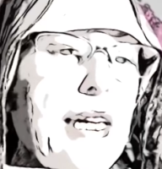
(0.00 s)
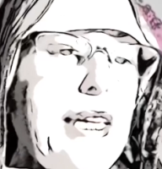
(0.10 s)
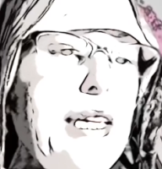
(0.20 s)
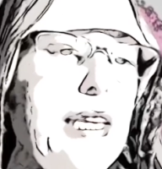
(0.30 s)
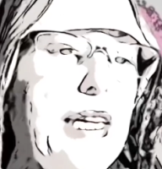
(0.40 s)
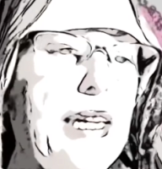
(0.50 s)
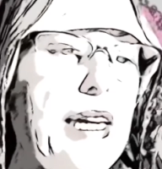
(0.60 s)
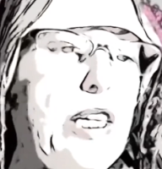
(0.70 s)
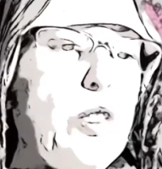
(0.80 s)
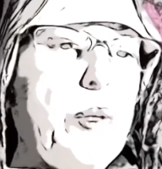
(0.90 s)
Healing
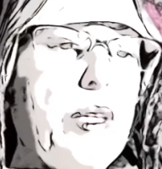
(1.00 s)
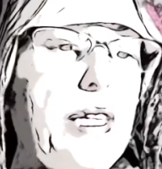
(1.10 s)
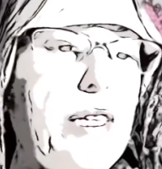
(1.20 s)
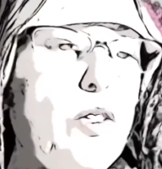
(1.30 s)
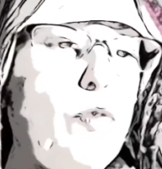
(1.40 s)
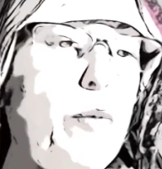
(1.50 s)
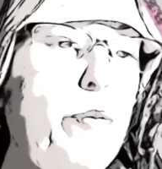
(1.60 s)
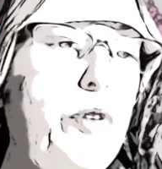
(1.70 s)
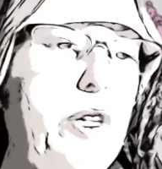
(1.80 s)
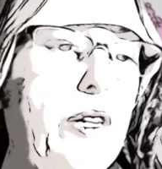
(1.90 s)
as release from
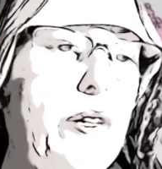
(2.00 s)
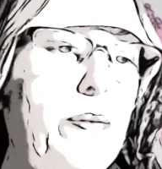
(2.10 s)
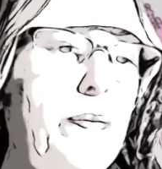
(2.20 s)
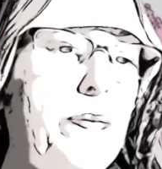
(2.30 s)
fear.